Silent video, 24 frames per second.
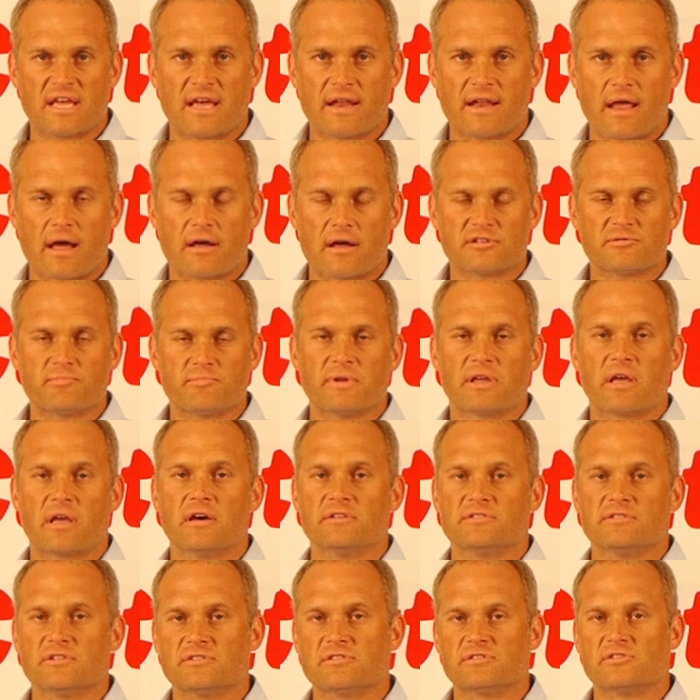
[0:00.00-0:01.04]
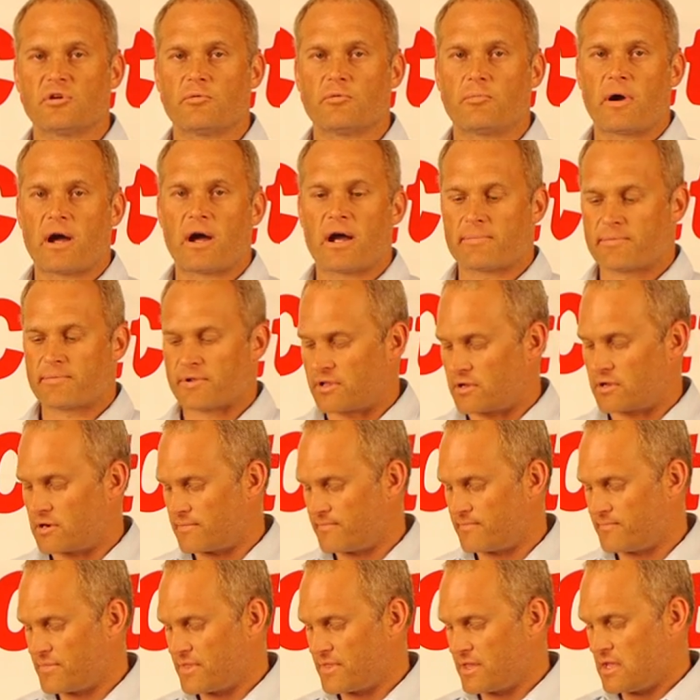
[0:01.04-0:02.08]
10 ounce because it's so popular.